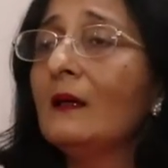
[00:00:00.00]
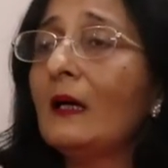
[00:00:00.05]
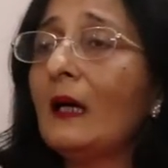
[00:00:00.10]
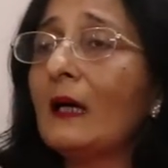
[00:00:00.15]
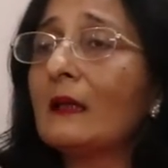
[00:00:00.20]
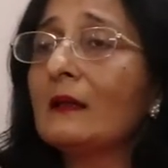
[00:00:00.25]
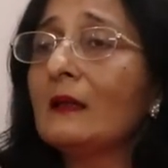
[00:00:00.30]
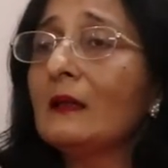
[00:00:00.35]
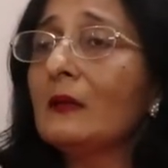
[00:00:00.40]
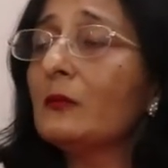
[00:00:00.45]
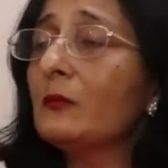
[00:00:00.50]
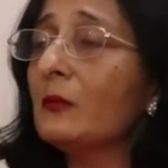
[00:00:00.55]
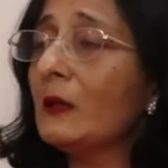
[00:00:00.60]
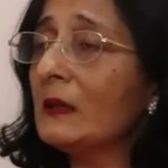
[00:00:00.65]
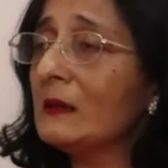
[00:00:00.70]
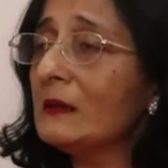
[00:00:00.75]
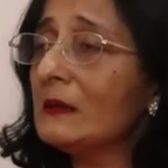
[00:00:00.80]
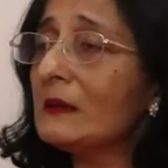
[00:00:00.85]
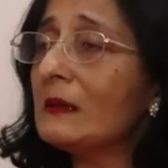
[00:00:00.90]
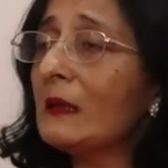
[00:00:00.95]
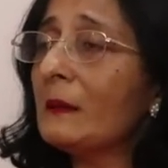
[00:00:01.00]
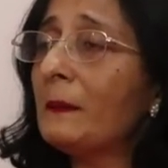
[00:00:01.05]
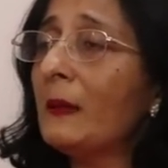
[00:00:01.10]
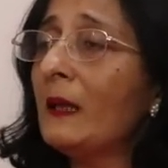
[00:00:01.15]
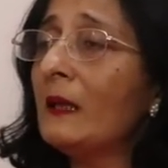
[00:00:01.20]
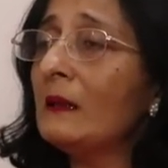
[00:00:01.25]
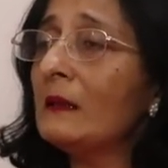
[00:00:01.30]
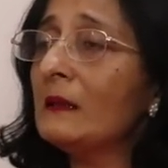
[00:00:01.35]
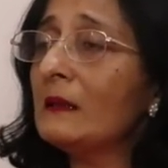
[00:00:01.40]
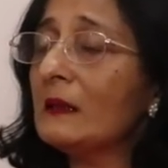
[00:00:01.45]
I think once
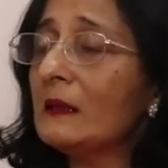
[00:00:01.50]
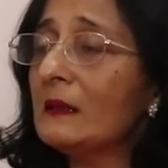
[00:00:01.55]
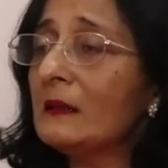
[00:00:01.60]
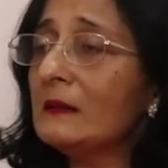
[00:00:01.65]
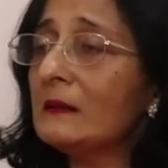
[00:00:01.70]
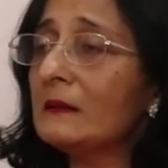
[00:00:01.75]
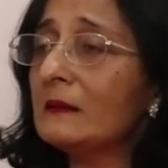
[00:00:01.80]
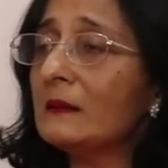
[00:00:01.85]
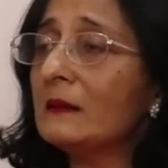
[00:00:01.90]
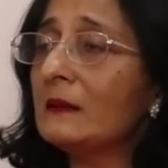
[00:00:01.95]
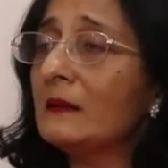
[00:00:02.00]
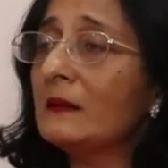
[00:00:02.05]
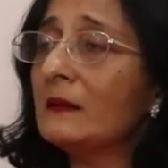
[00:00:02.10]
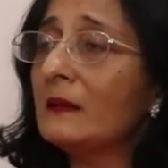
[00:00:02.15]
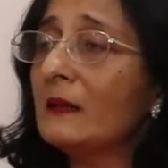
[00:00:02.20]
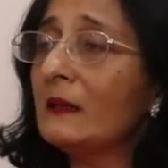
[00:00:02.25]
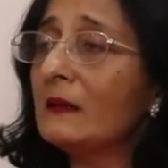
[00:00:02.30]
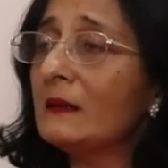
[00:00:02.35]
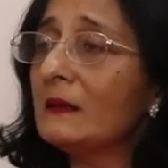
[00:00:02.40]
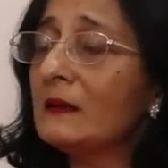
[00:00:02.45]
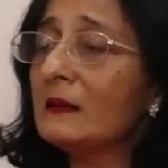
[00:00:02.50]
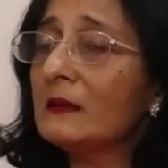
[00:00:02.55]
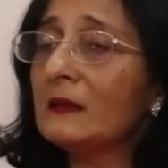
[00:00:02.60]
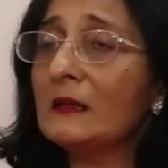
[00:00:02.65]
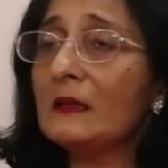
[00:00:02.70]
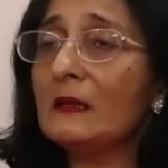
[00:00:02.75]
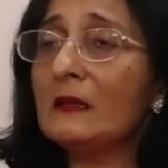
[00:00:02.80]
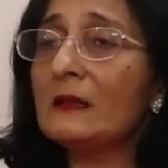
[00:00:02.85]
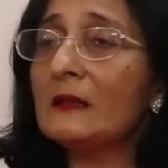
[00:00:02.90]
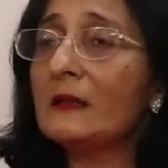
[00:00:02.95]
Nepal is
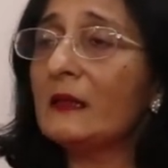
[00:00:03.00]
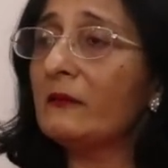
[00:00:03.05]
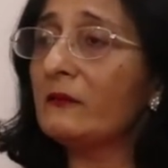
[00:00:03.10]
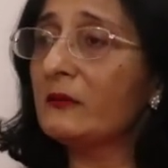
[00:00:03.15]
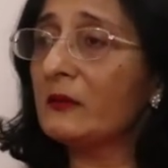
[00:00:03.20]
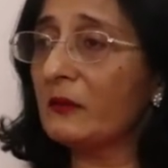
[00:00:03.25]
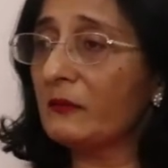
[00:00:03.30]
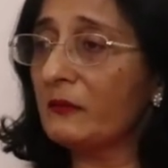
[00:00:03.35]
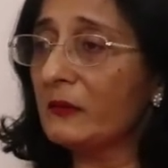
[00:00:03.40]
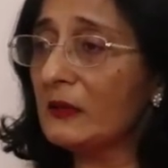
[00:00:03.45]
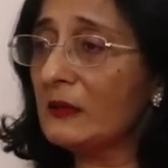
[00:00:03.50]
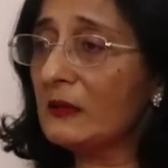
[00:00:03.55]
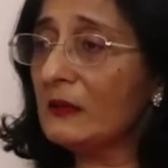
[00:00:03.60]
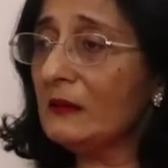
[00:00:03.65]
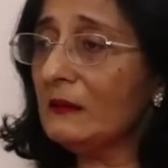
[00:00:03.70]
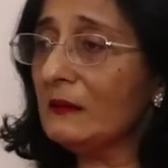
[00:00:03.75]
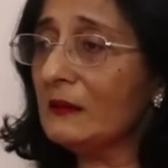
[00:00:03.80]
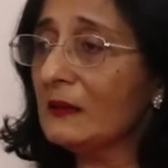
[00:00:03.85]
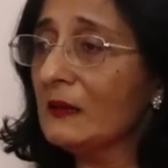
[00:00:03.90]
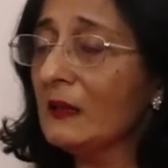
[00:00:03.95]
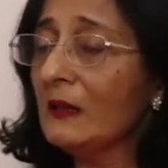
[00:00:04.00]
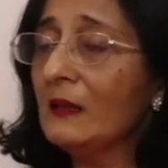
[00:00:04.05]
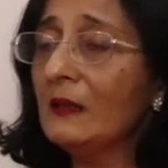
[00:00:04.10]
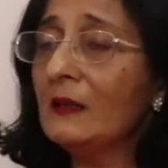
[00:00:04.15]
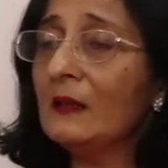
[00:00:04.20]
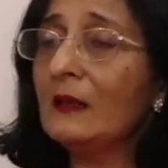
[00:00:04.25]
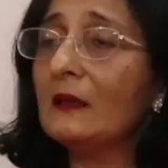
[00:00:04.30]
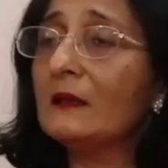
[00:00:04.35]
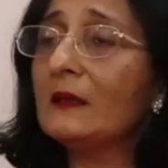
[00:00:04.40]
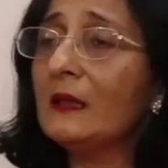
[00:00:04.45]
energy self-sufficient,
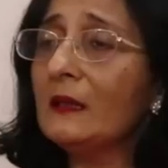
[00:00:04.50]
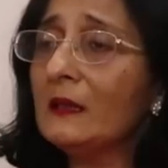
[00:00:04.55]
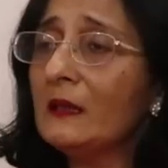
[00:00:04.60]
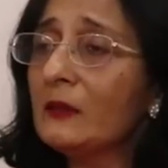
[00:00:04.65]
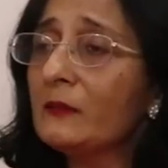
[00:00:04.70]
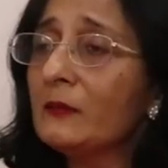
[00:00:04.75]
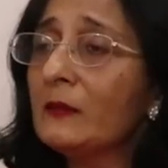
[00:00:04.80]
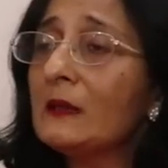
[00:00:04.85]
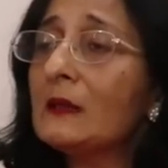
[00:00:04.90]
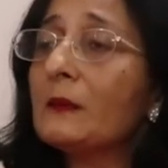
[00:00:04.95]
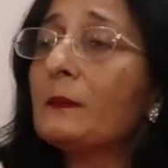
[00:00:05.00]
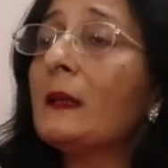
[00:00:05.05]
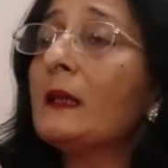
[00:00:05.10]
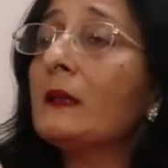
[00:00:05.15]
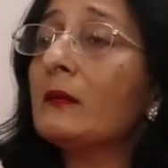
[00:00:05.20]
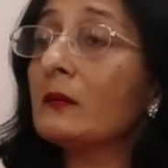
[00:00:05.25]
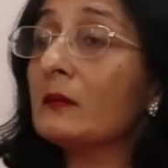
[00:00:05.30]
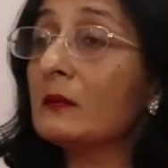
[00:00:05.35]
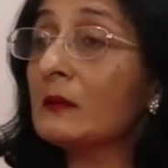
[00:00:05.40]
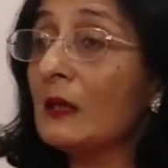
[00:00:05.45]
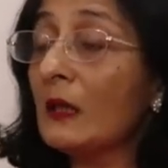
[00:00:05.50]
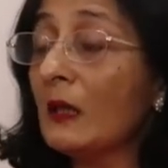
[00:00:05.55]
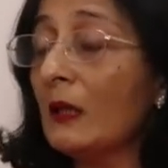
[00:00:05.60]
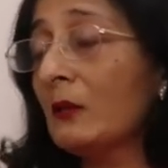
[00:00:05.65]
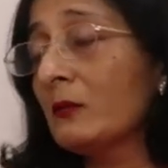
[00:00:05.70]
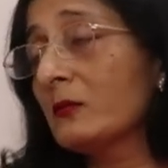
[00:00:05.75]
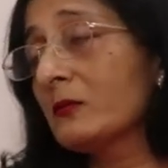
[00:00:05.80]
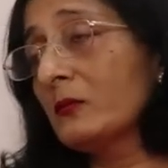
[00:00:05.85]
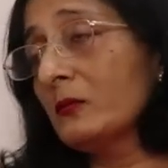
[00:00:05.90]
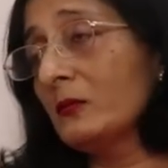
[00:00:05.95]
then it will depend on
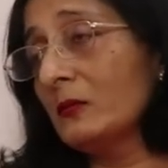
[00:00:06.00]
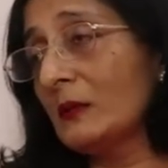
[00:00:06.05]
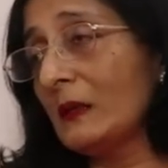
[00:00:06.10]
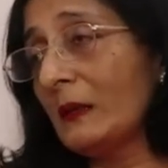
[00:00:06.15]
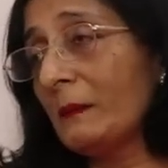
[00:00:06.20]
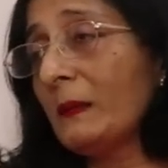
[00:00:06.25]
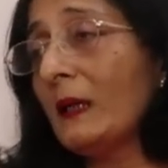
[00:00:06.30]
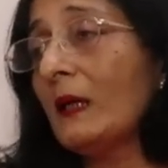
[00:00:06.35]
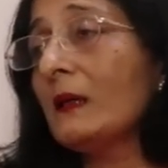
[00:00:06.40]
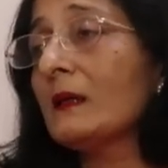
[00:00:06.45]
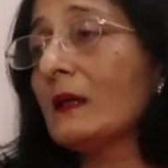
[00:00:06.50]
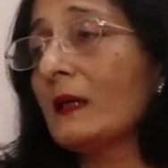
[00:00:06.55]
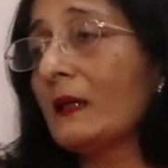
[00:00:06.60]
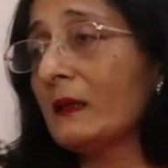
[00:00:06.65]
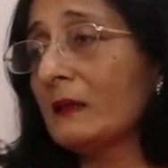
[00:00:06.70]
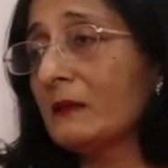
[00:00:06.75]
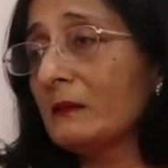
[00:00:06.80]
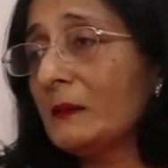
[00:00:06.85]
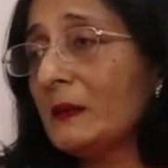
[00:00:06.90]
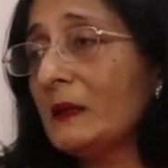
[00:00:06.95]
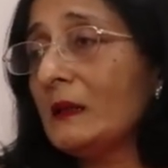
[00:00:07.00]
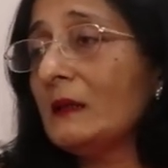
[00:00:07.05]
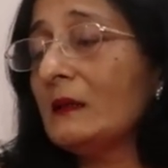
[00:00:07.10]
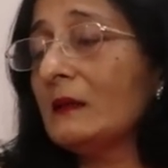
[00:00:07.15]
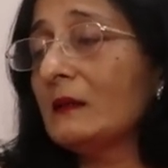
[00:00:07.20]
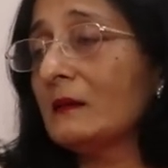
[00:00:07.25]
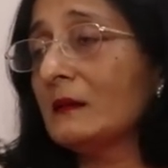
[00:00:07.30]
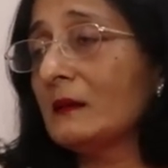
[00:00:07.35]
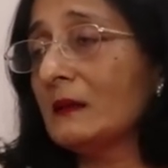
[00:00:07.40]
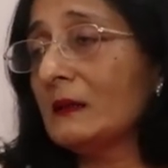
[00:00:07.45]
how soon Nepal can
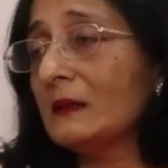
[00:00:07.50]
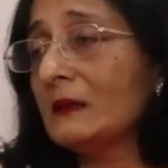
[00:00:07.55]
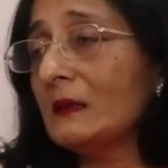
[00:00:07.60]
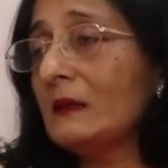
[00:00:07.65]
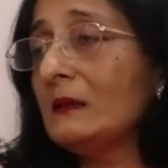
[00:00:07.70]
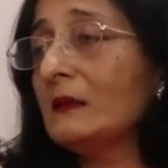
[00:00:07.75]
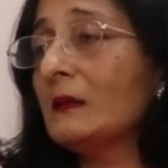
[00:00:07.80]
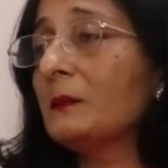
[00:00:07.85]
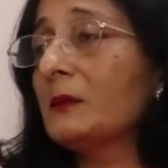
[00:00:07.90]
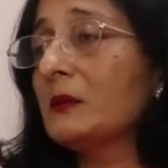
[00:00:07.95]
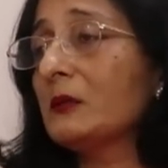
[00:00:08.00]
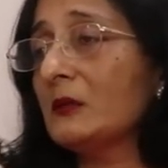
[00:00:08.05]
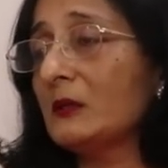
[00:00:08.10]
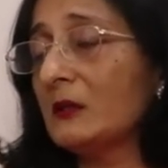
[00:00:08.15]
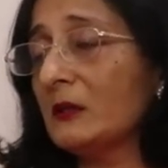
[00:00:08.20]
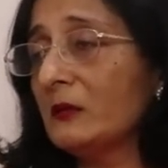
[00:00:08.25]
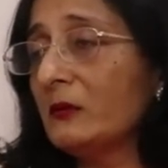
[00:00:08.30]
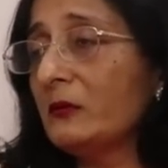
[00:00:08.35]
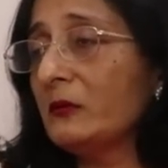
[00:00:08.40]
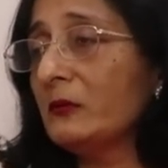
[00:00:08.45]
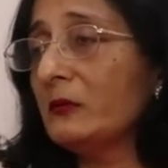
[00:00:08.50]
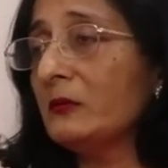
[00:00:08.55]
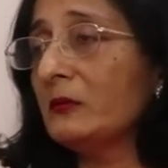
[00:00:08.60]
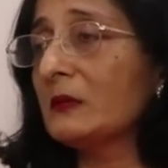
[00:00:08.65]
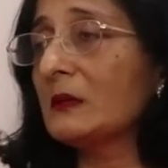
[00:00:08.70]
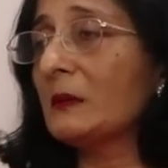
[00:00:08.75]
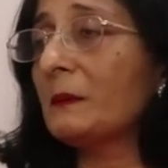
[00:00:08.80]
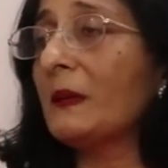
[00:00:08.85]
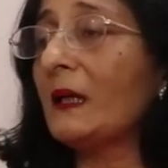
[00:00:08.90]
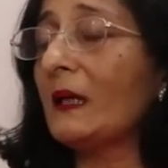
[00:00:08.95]
be is in the position to
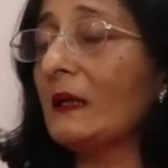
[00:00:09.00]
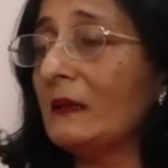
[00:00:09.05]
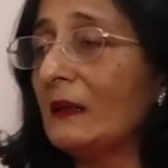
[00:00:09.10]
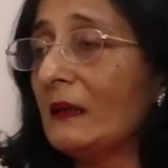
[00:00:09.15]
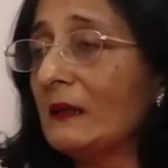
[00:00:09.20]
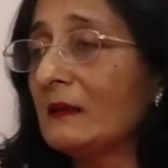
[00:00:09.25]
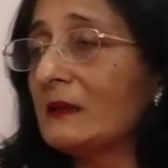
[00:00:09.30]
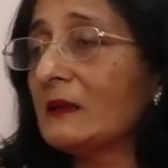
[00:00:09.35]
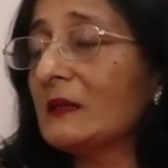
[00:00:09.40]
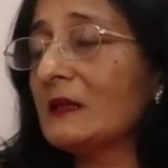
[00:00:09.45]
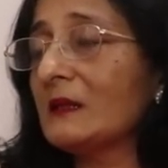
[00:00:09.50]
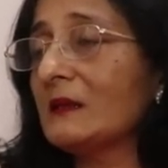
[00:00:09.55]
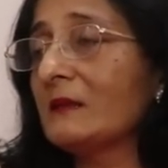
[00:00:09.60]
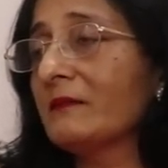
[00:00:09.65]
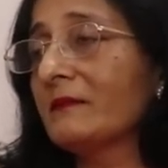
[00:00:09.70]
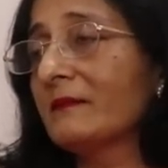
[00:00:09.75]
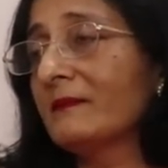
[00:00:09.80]
supply the energy.